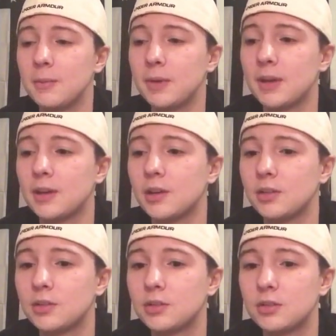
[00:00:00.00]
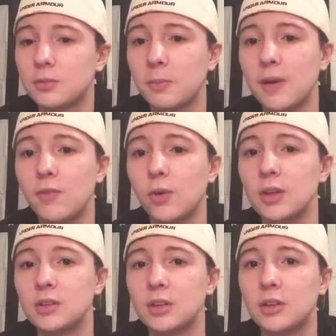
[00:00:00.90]
because my
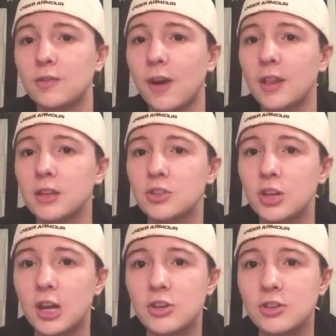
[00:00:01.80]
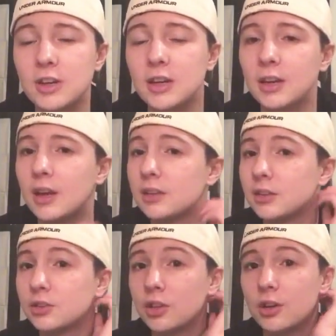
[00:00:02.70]
voice is finally changing and
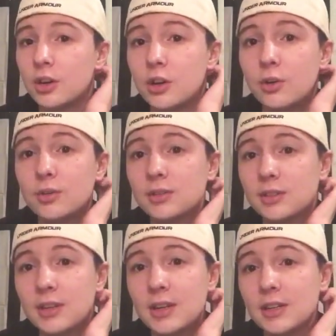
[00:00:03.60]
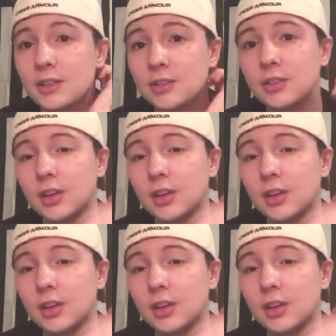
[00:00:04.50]
they're starting to notice things.